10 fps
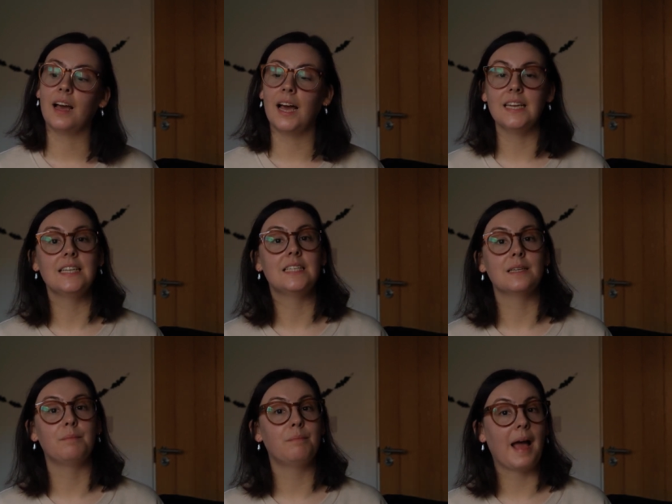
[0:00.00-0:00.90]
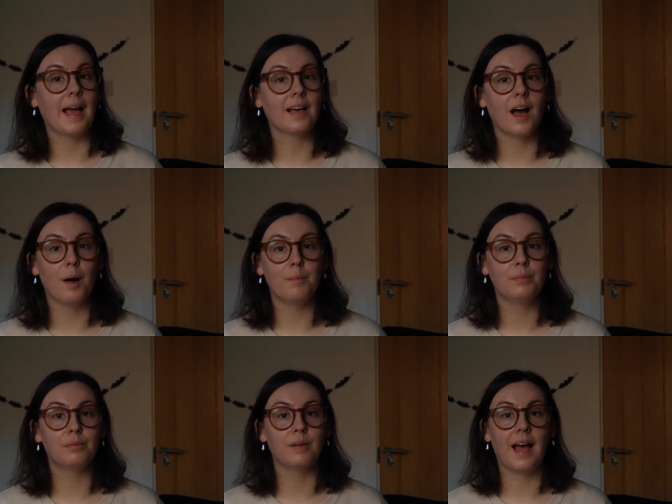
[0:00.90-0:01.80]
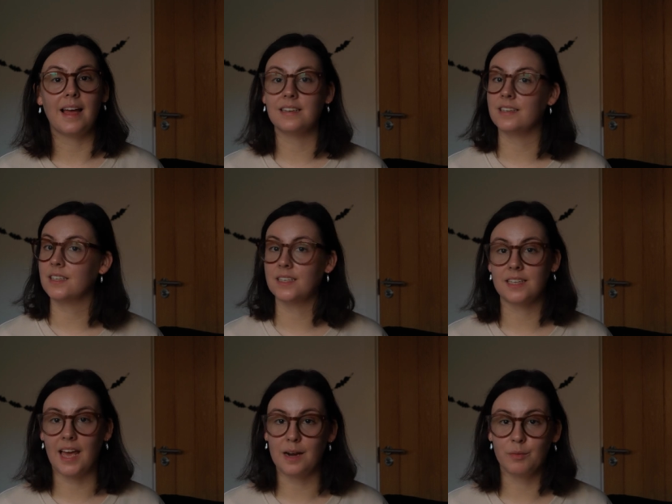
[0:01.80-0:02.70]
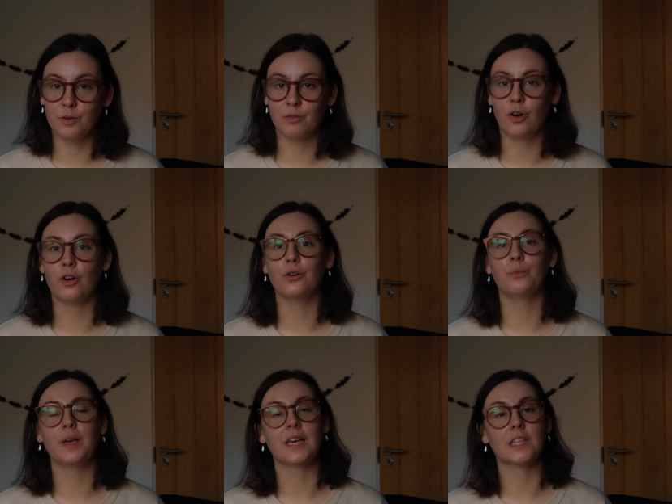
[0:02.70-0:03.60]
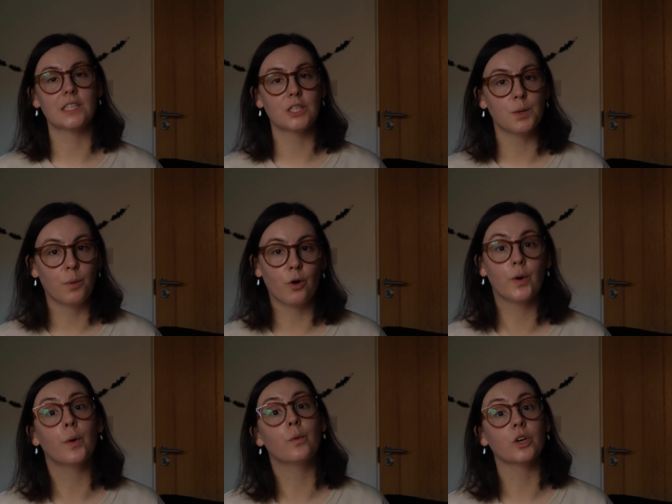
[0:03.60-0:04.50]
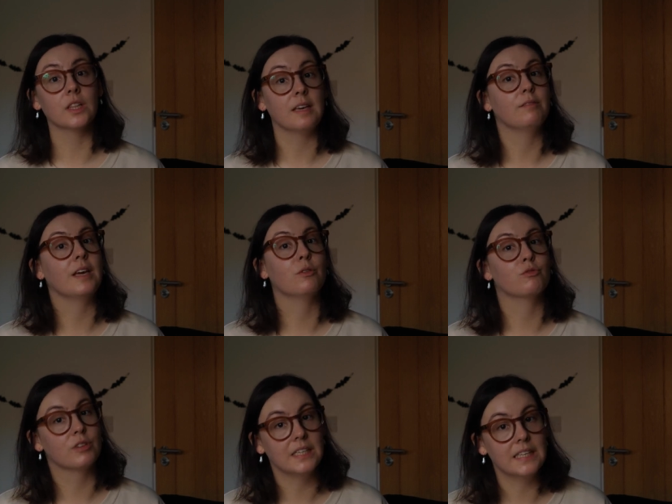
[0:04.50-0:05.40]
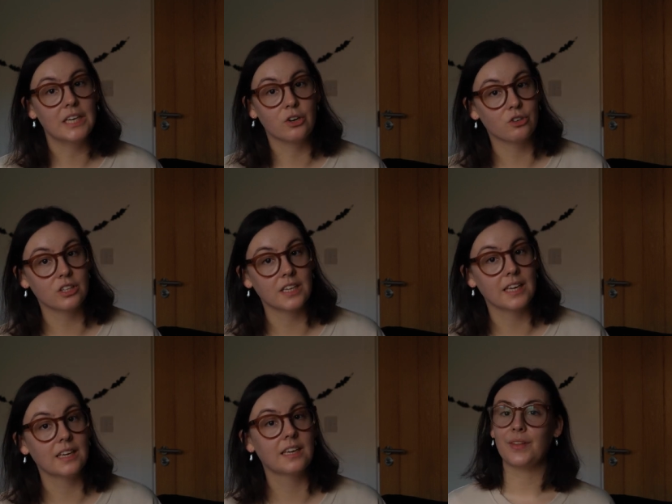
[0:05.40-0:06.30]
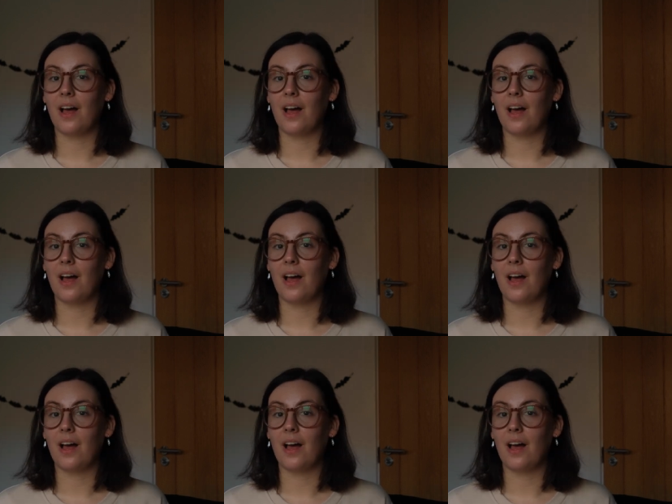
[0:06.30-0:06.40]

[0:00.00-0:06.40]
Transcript: I need to pack up and get a move on because tomorrow we're leaving really early.